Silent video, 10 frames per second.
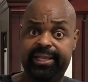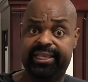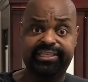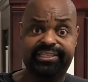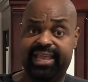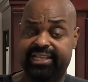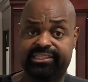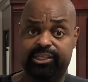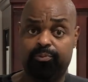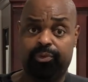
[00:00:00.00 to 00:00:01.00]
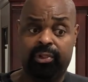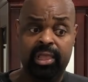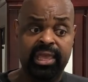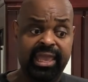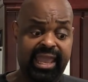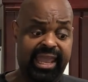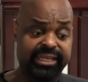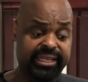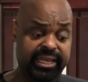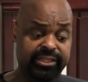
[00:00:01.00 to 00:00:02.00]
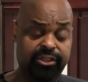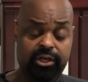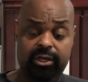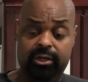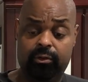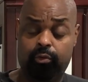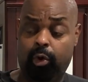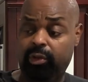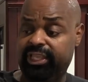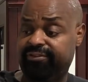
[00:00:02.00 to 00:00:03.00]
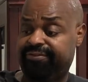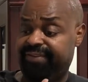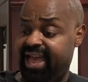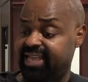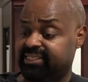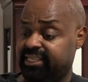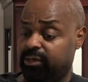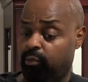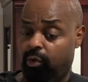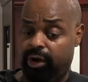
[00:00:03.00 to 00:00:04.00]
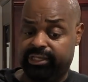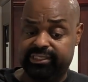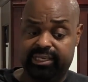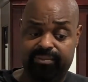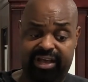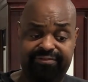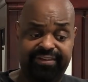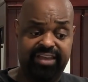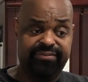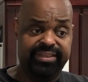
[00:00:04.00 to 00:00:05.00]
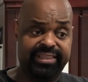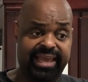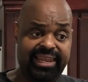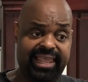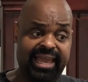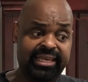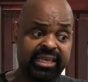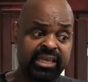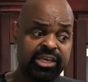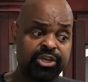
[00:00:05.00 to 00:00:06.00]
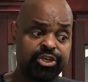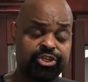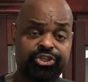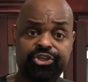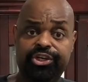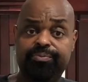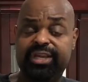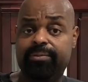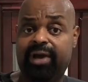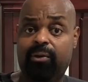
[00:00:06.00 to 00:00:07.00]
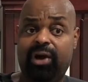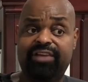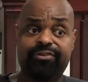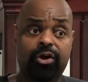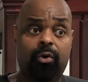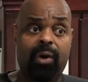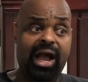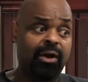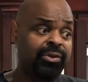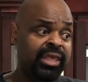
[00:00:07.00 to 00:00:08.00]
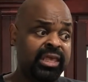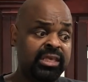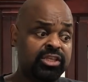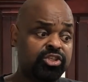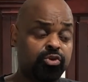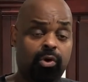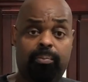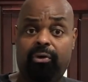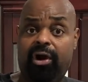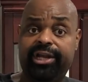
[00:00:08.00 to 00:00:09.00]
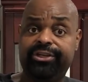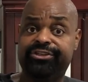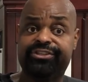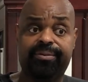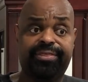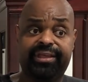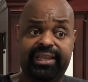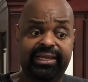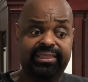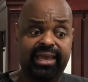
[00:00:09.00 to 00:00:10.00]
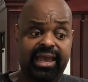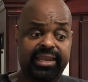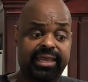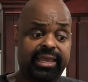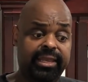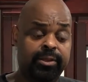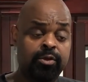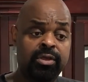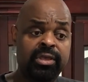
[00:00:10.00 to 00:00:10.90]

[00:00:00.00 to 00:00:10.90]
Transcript: It's that simple. And then the rolling fasting works in my favor in that, like, should me and my wife go out to a party or something like that, and,